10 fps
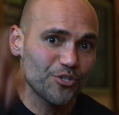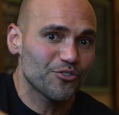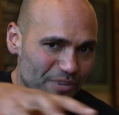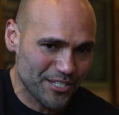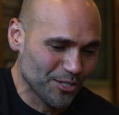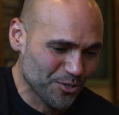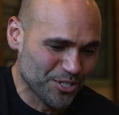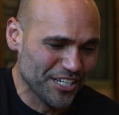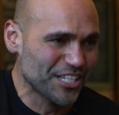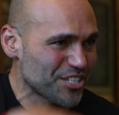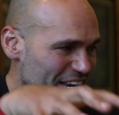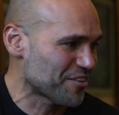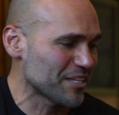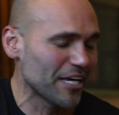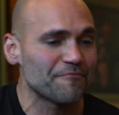New Year's resolution edition at
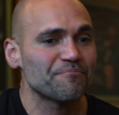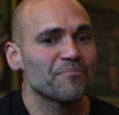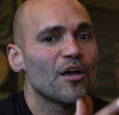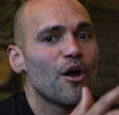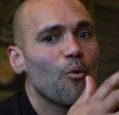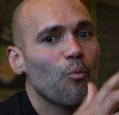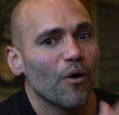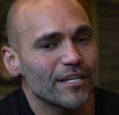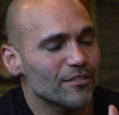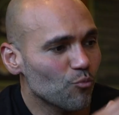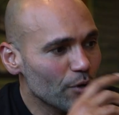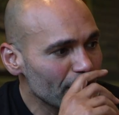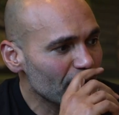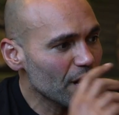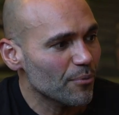Green Life. What
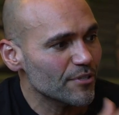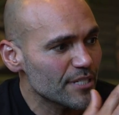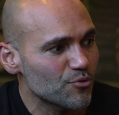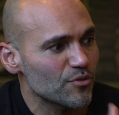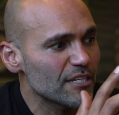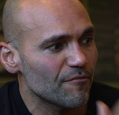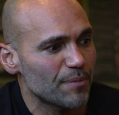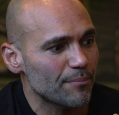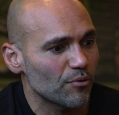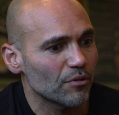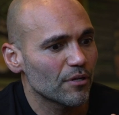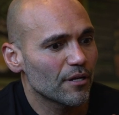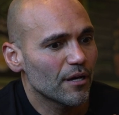are a couple of tips you can give people